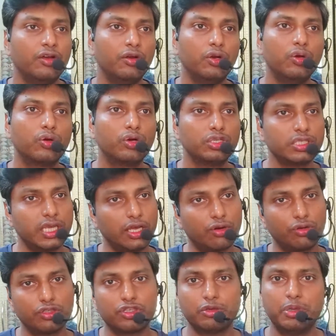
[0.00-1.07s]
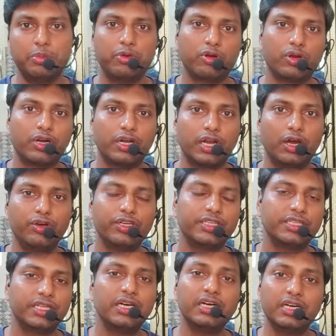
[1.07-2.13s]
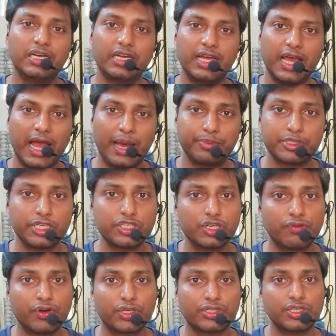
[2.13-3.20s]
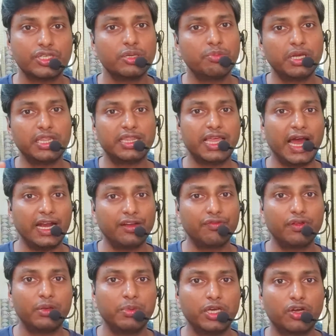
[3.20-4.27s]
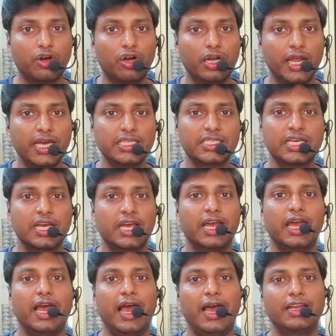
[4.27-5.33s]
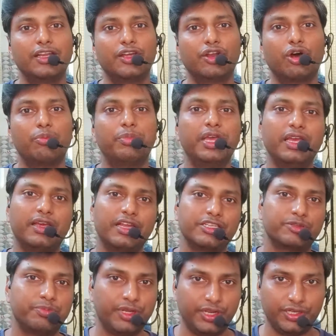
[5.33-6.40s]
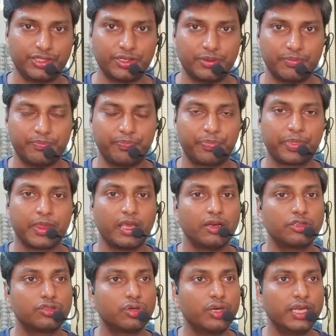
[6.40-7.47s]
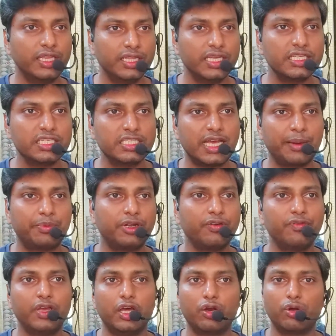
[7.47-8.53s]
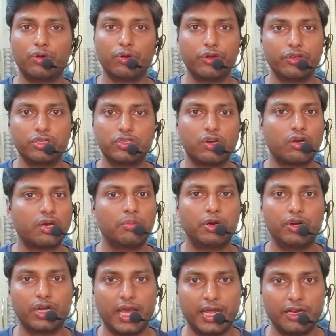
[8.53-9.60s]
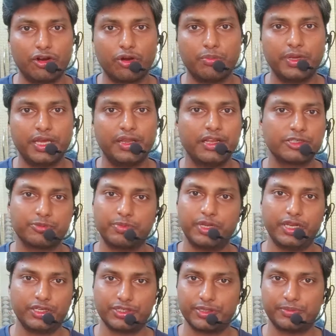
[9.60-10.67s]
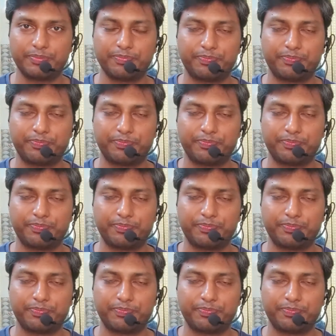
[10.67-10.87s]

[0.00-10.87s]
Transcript: Glucose can also be broken down in the absence of oxygen, but that will be called as anaerobic respiration. So in this chapter, we are not going to talk about anaerobic respiration.